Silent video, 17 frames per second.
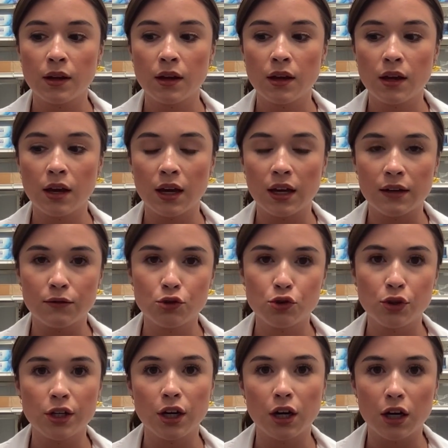kind of
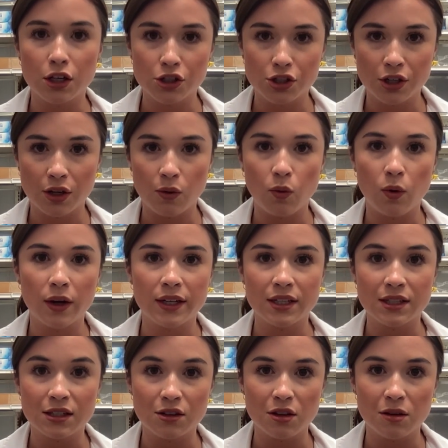triaging what gets
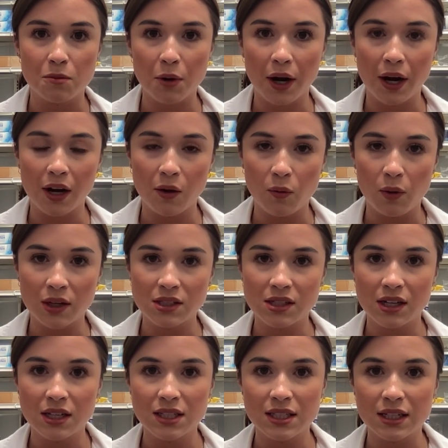into the brain and what
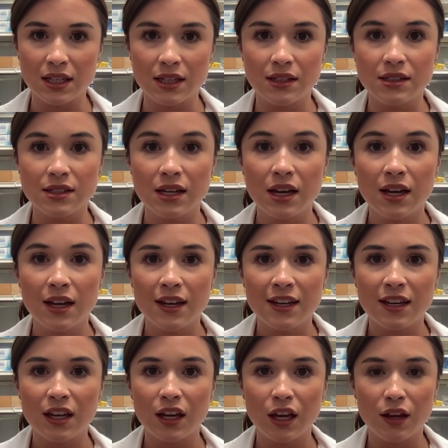doesn't.
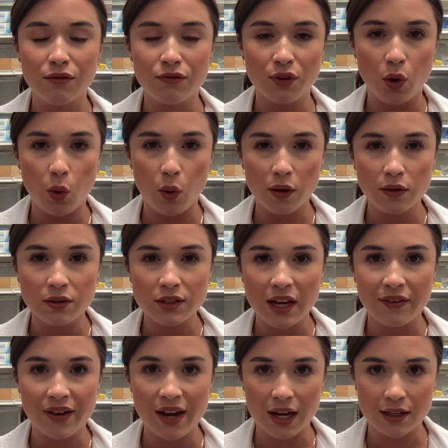If the oils have
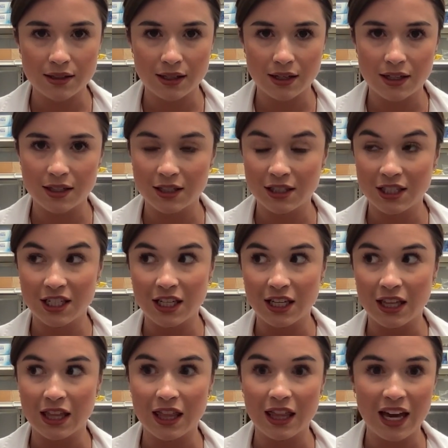access to
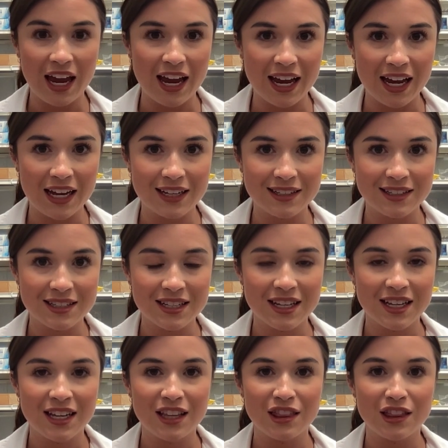that,
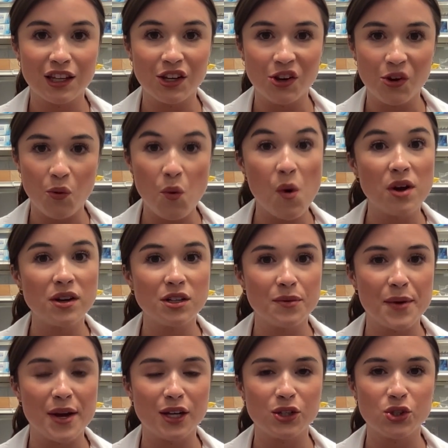then you want to
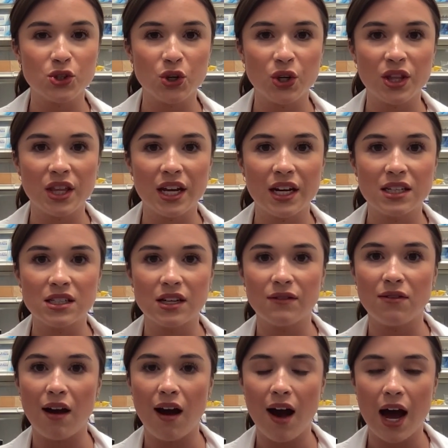make sure that it's of the
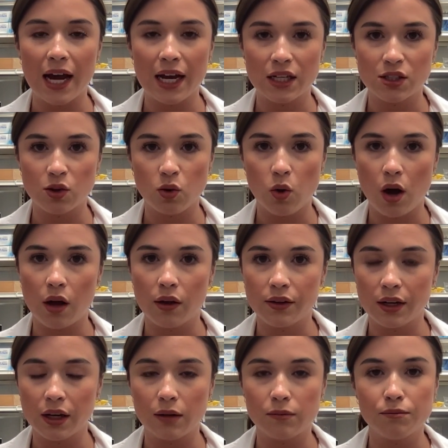highest
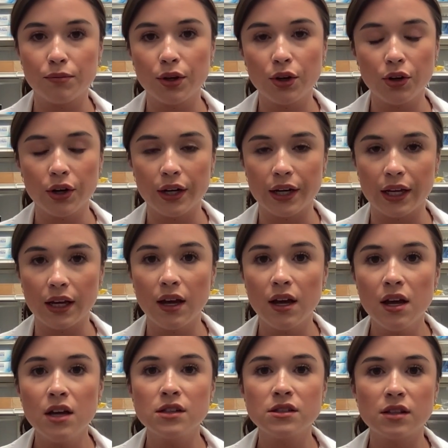quality and purity
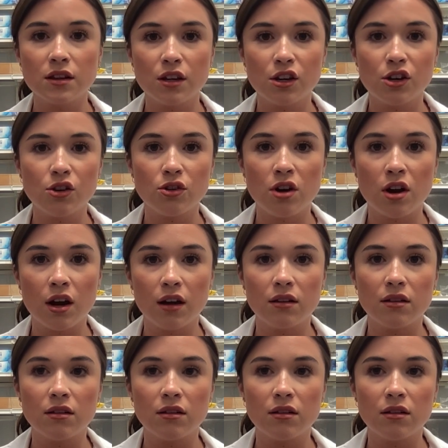so that you're not,